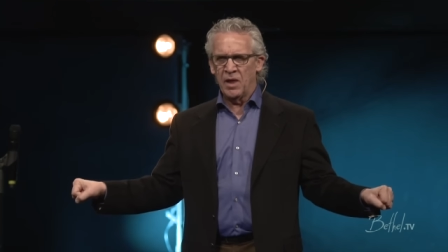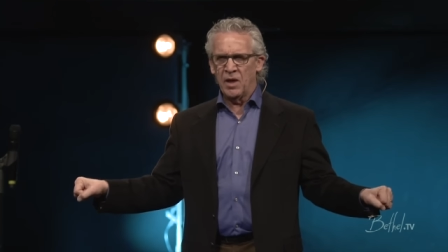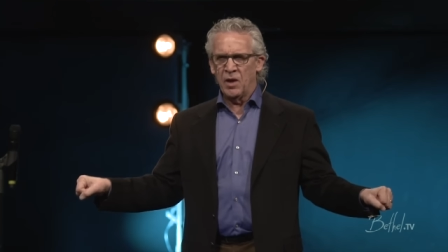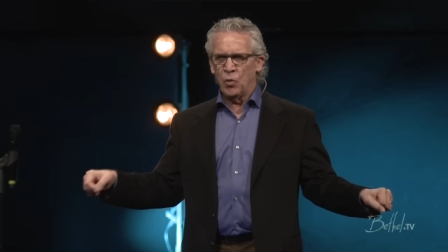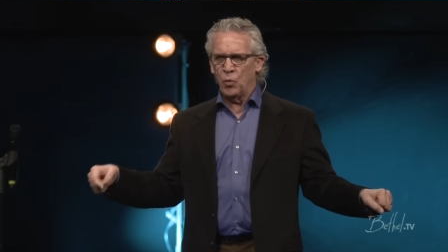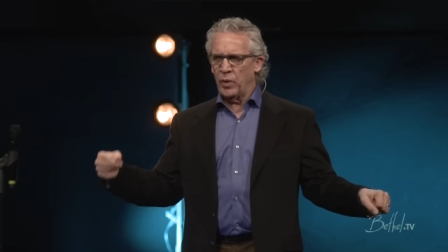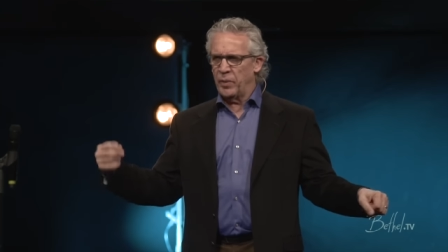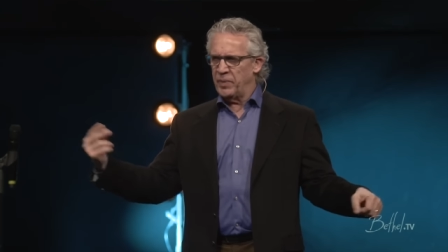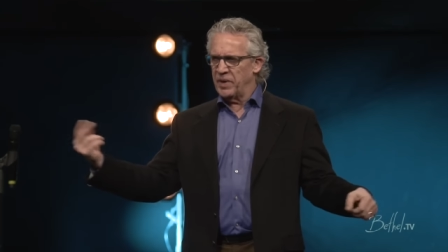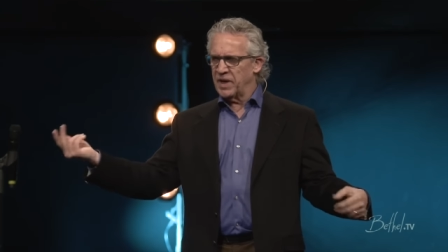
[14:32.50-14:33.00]

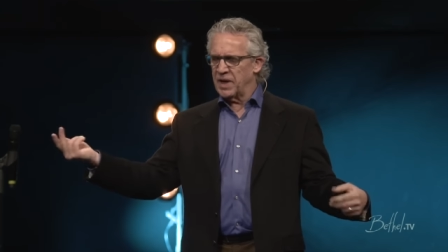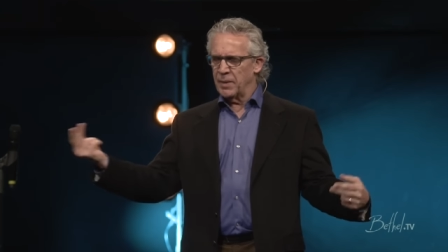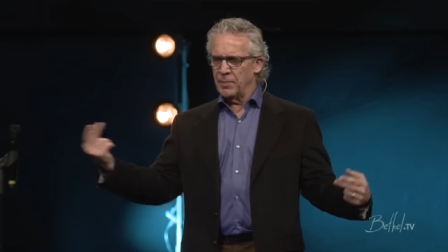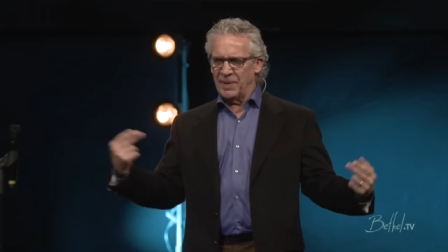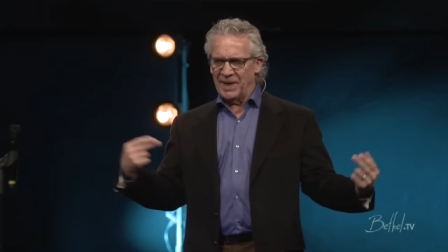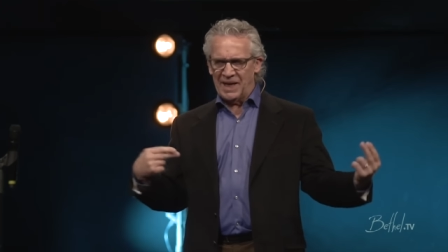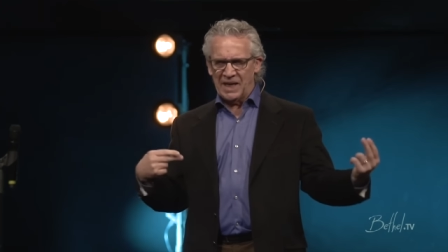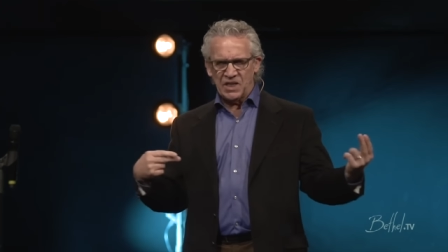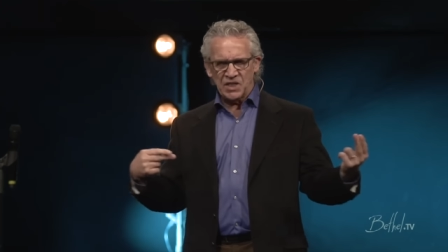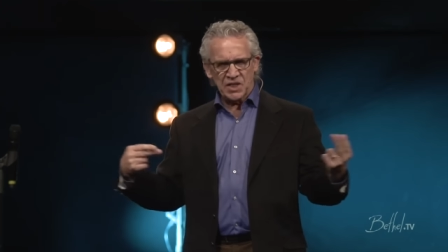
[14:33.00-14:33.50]
we become
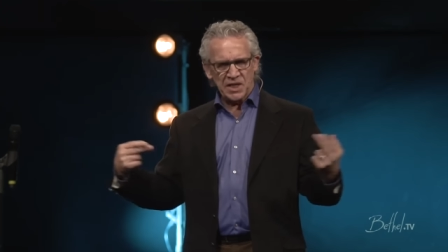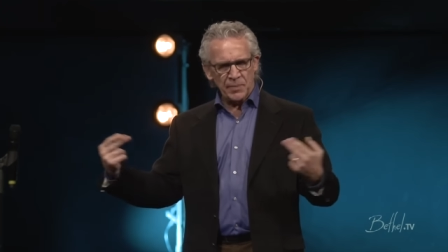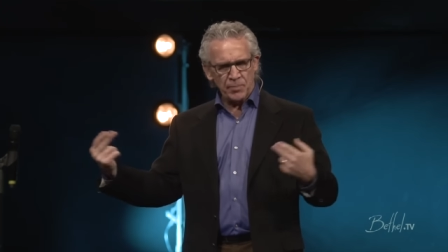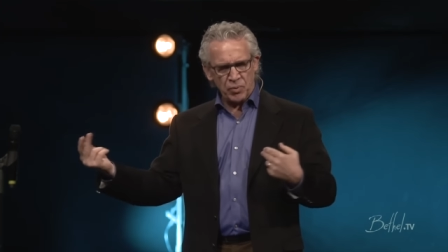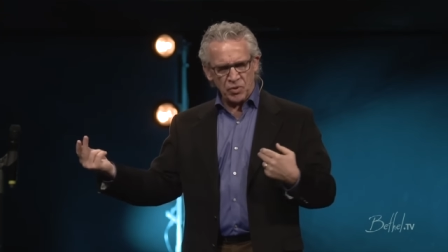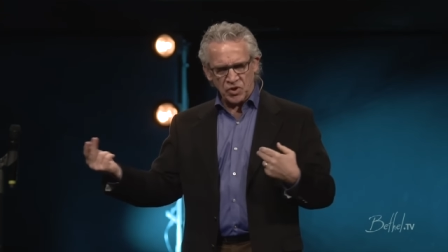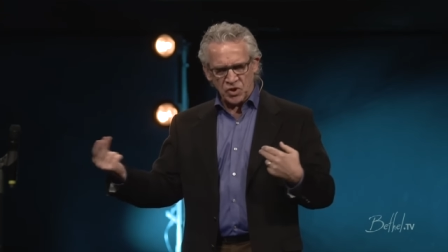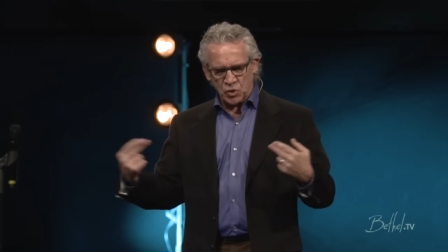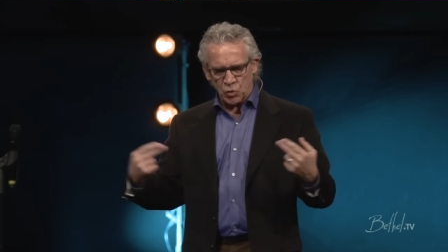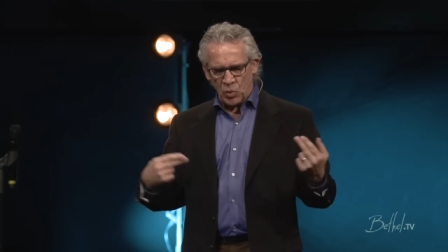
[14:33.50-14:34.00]
easily
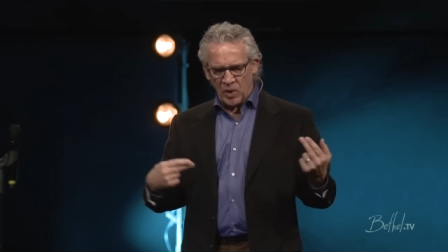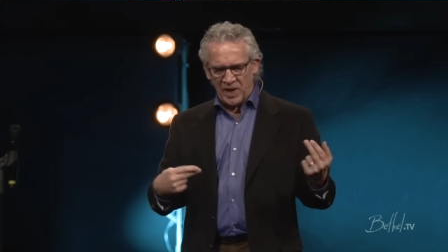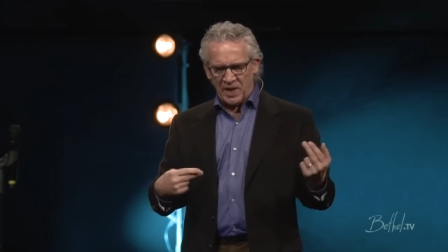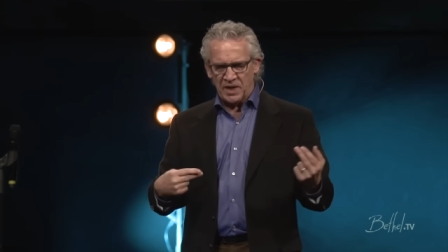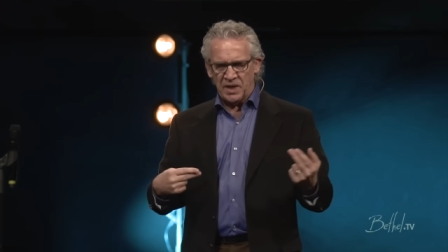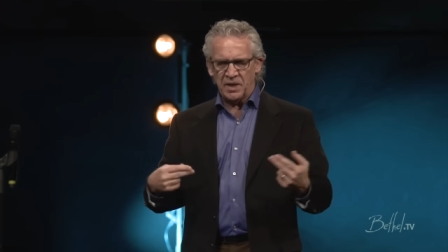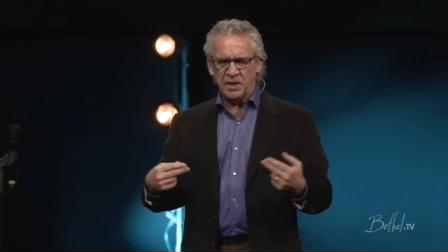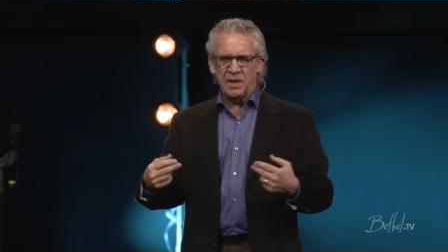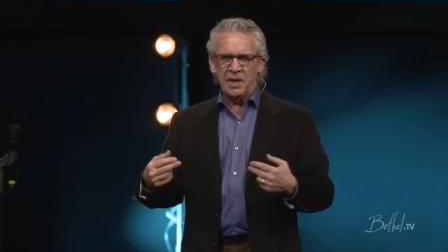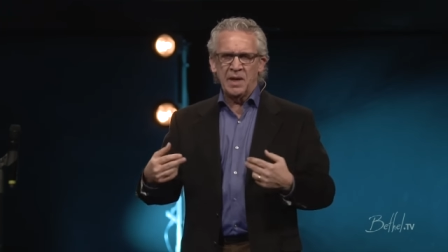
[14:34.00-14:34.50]

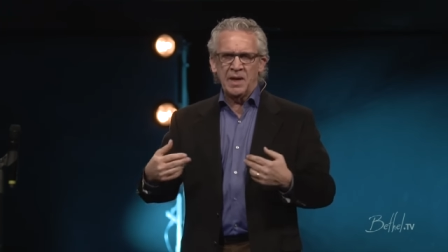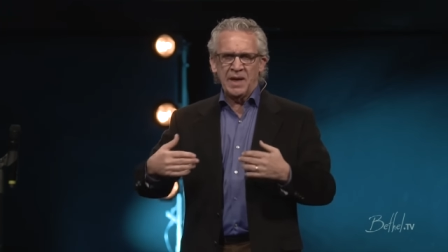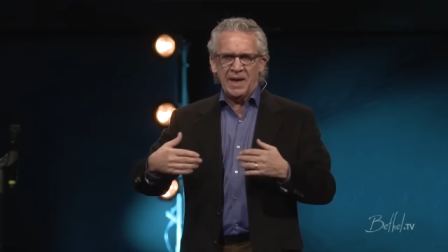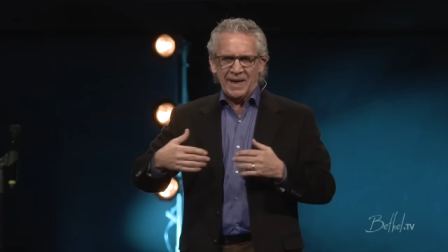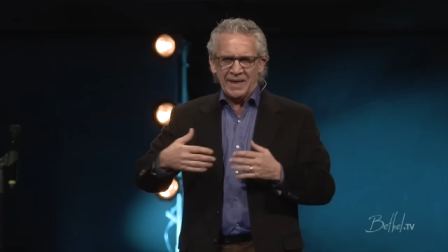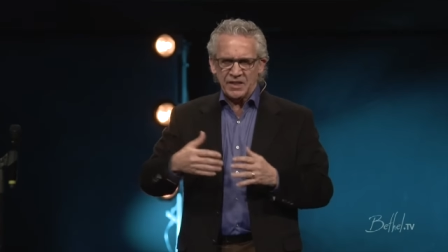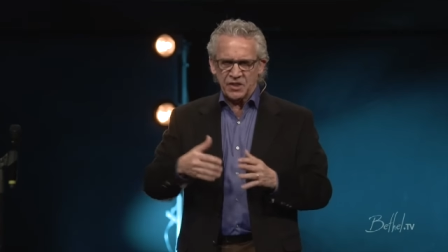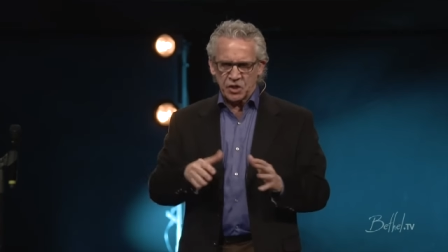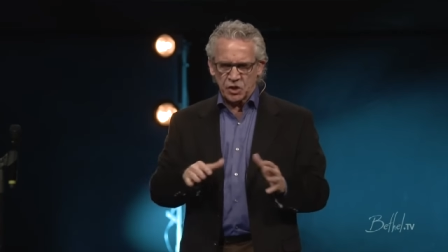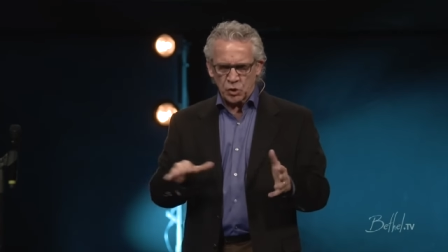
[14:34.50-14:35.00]
persuaded
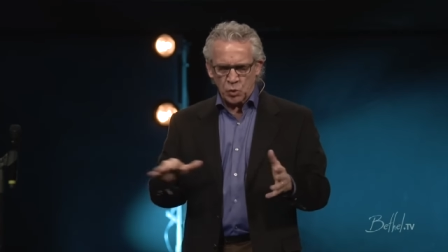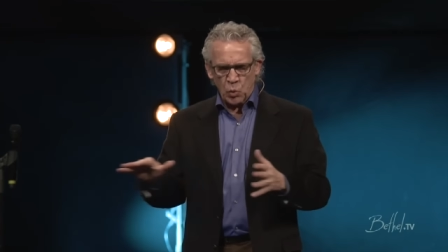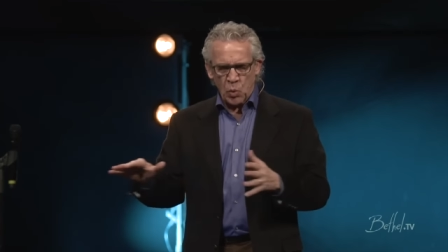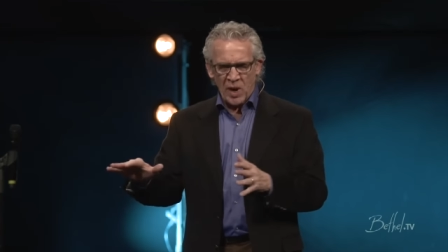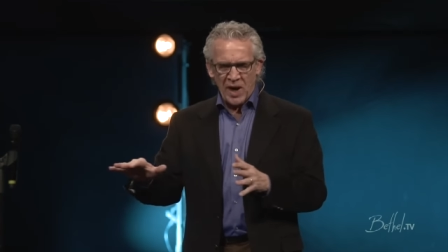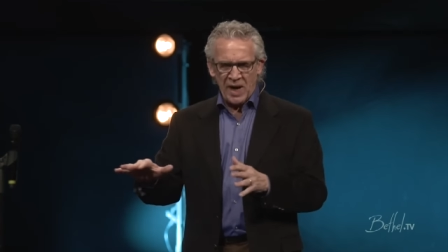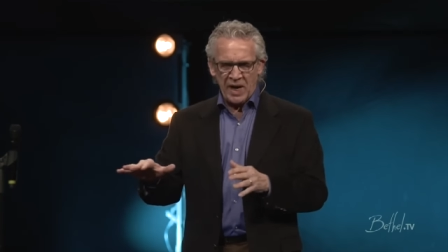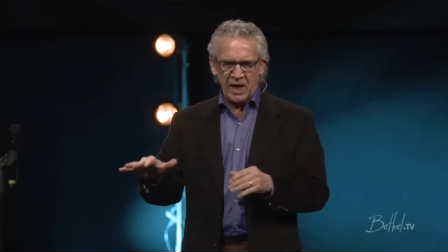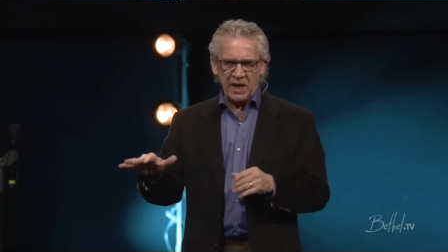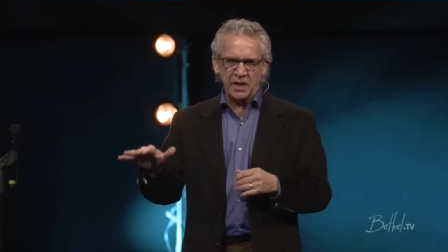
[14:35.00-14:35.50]
and
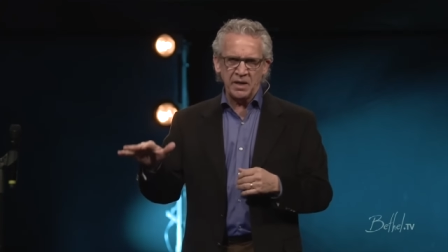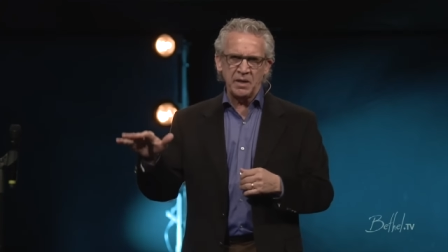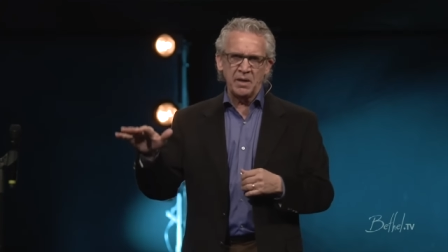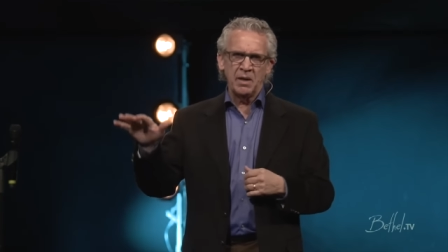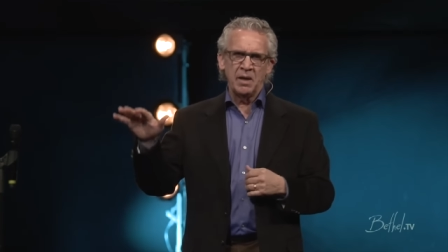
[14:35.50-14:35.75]
swayed